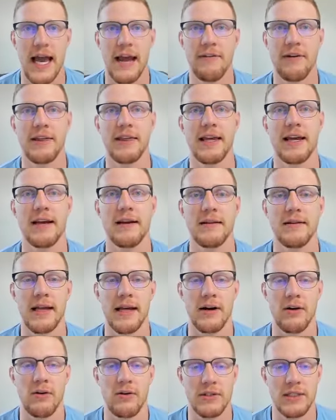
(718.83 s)
Everything
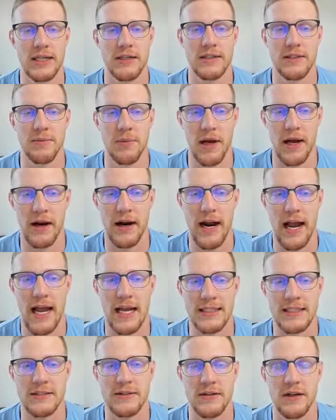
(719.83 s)
that a wholesale supplier
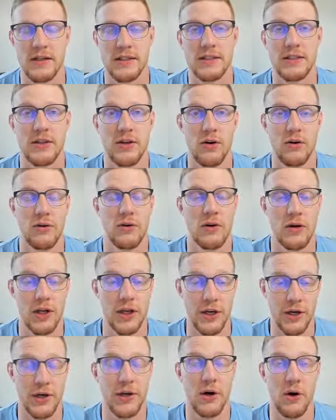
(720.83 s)
has, as long as it's a
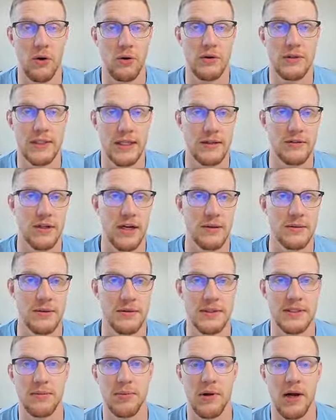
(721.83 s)
good wholesale
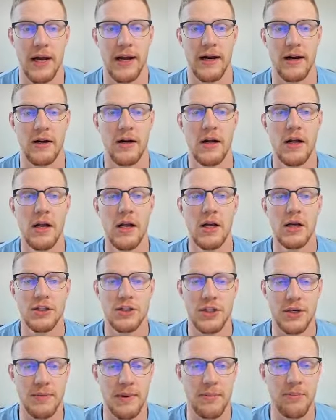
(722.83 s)
dropshipping supplier,
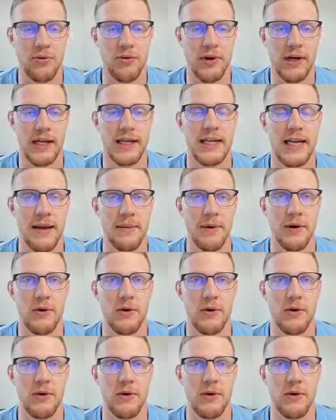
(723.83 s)
should be pretty damn